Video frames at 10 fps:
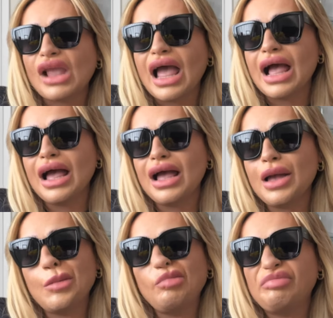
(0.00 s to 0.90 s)

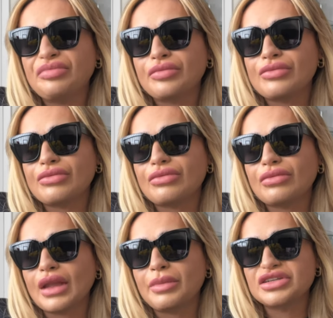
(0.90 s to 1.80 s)
Um,
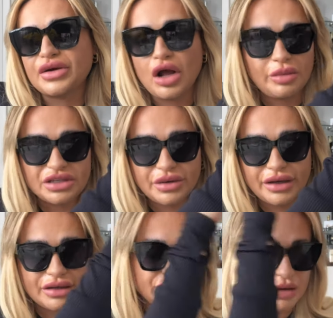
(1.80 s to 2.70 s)
but don't hold me to
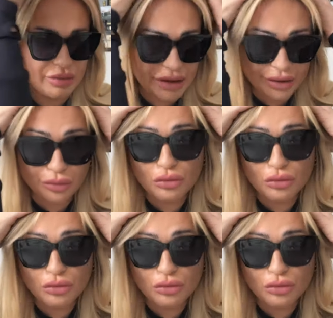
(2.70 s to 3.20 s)
it because you know I'm like,